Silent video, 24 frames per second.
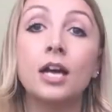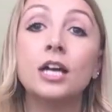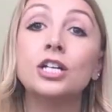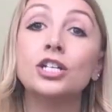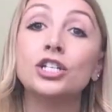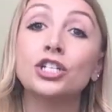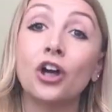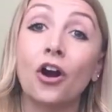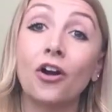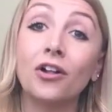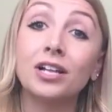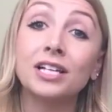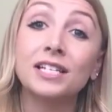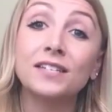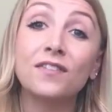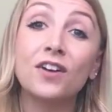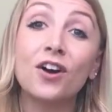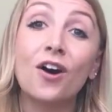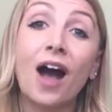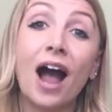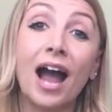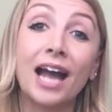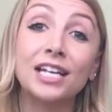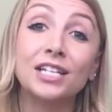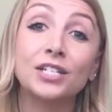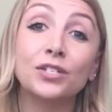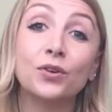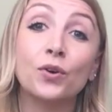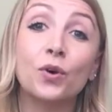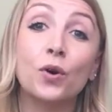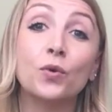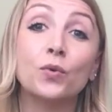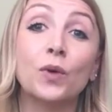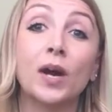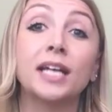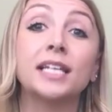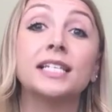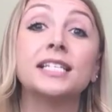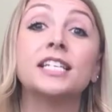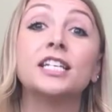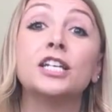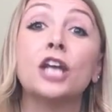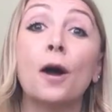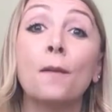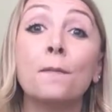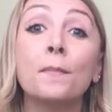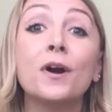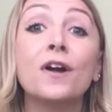Charlottesville High School ranks
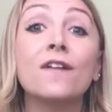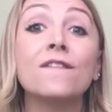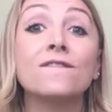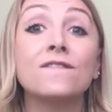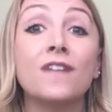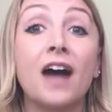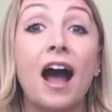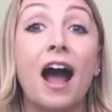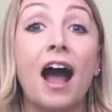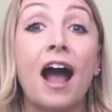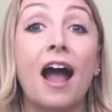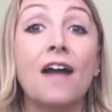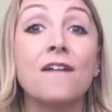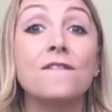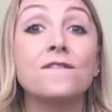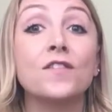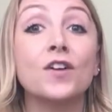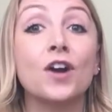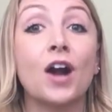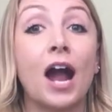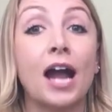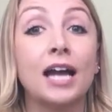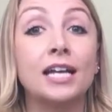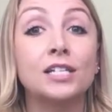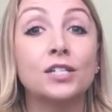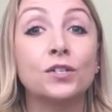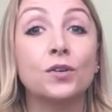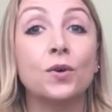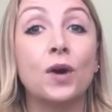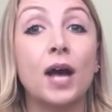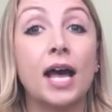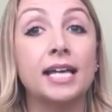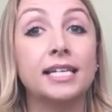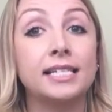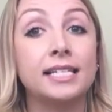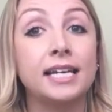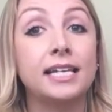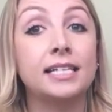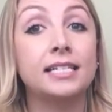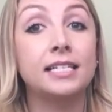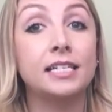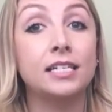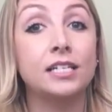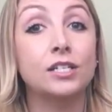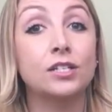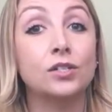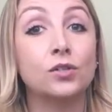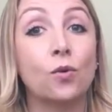number five for high school S A
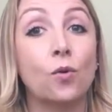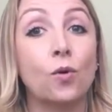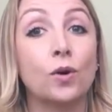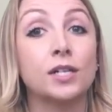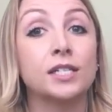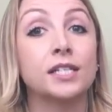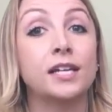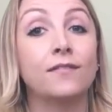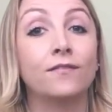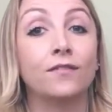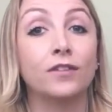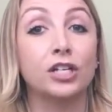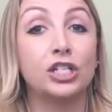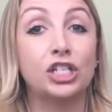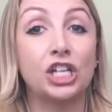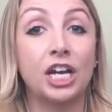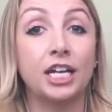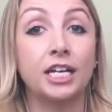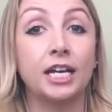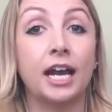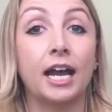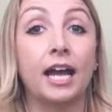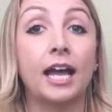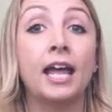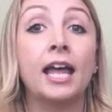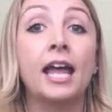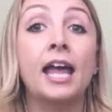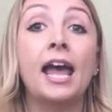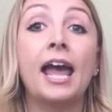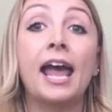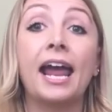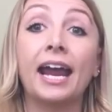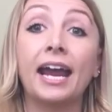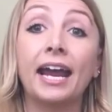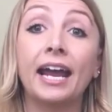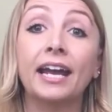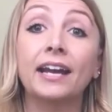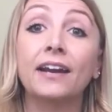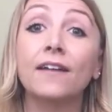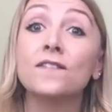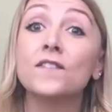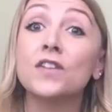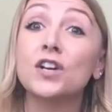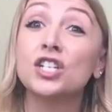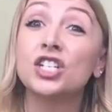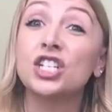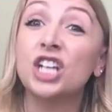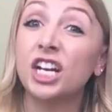T scores in Virginia, and
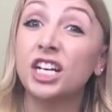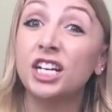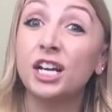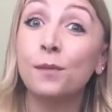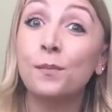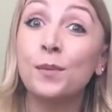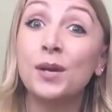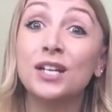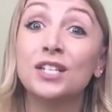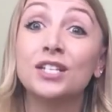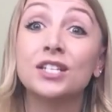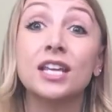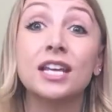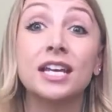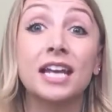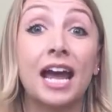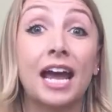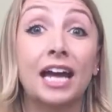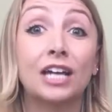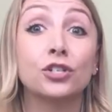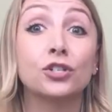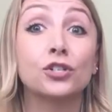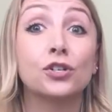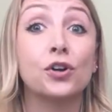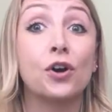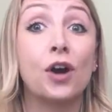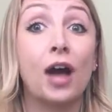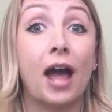Virginia beats the national